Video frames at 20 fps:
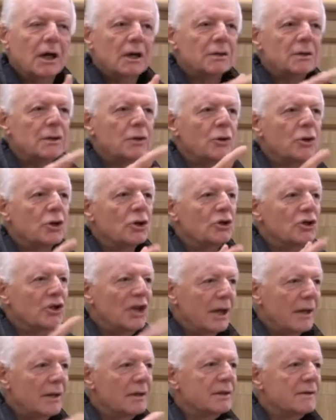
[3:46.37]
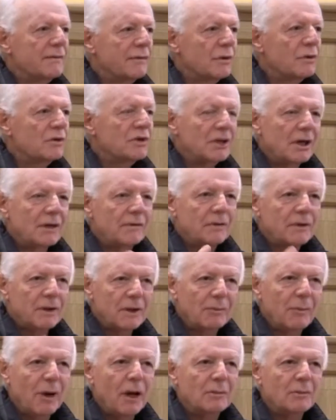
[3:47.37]
So you can check this for yourself at
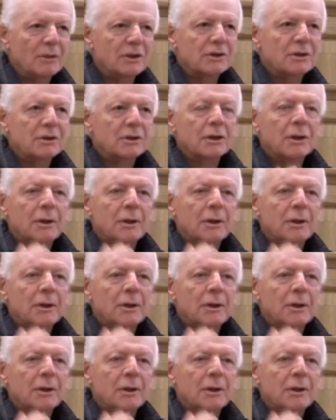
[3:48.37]
the moment.